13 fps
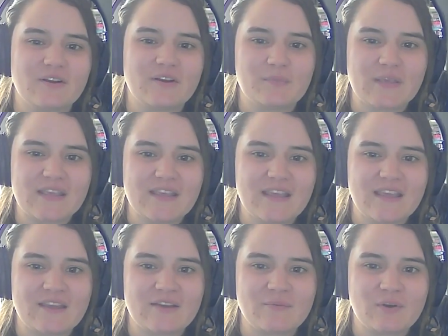me,
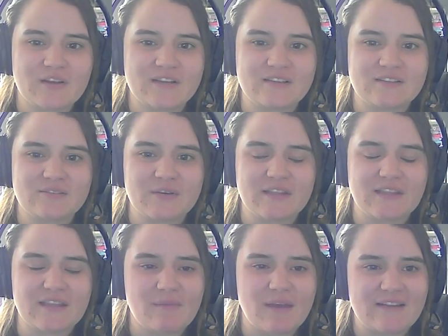it was
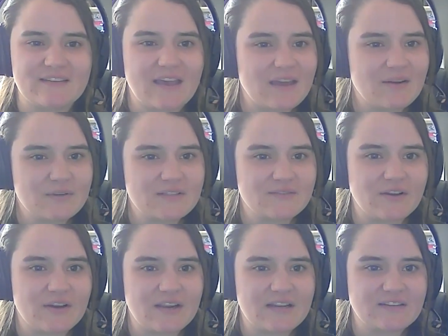really my dad was
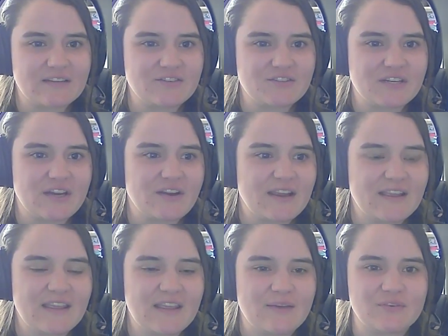very into engineering.
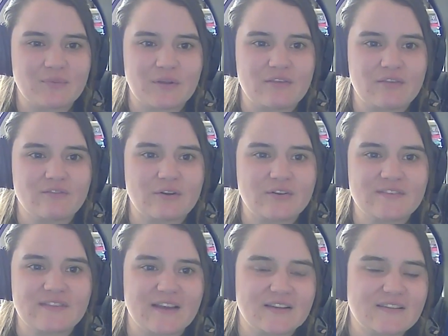He was one of the folks
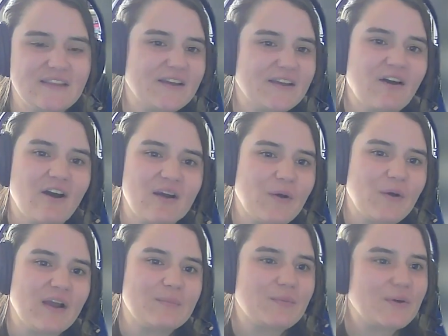that could take a car
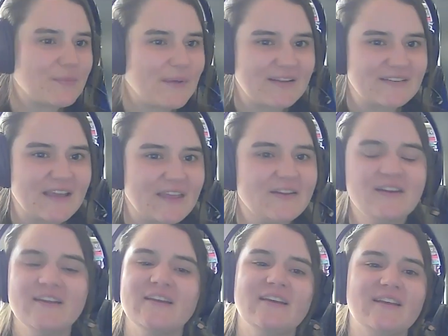apart and put it back together.
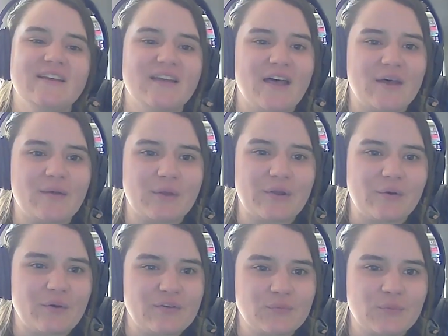We were
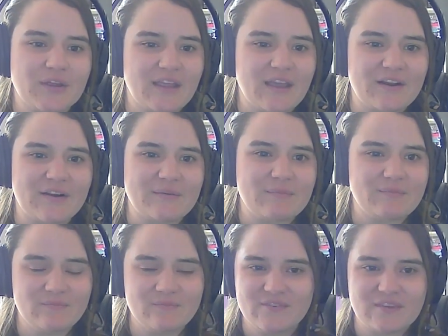always working on our
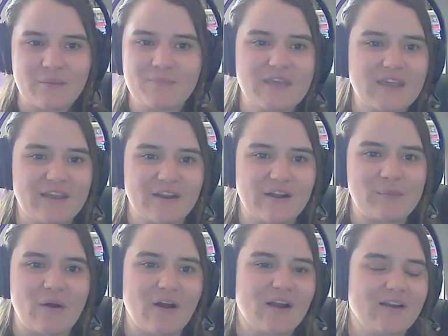something in our
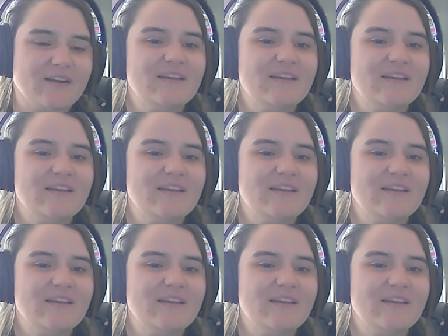barn.